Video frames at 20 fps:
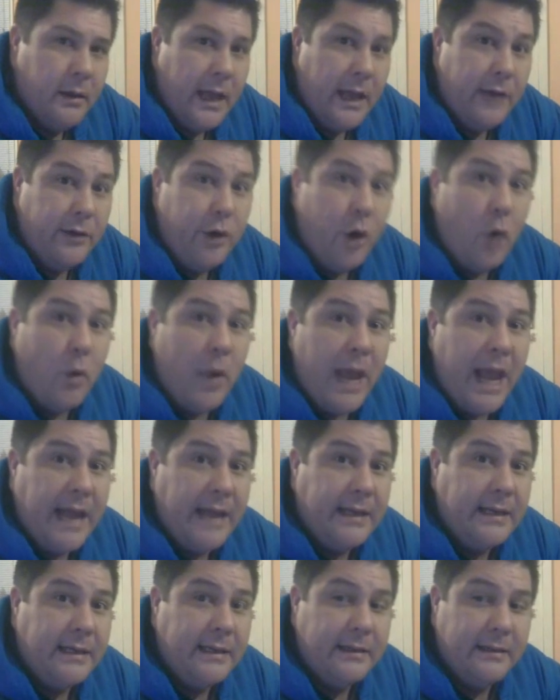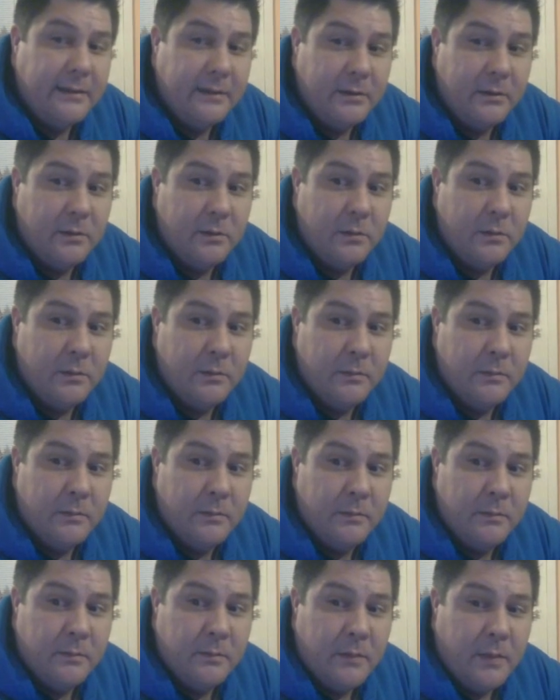And donate.
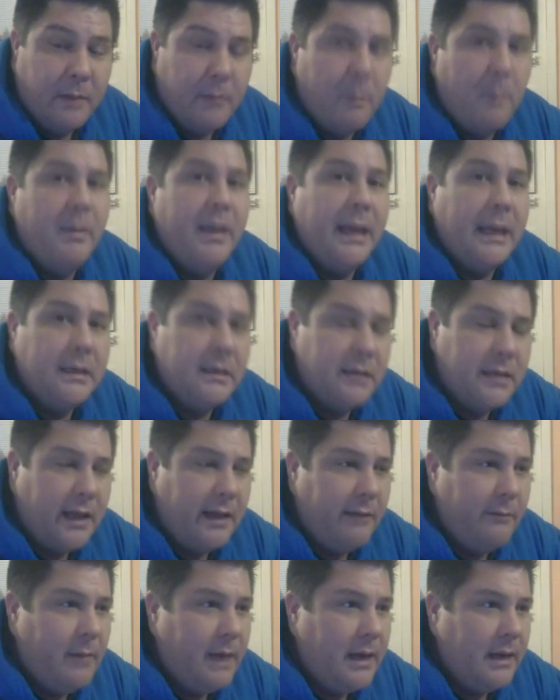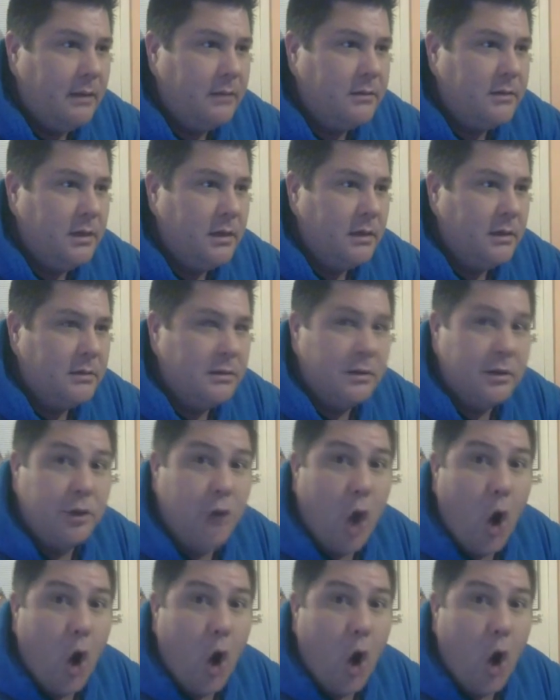I'm going to beg just like everybody else does.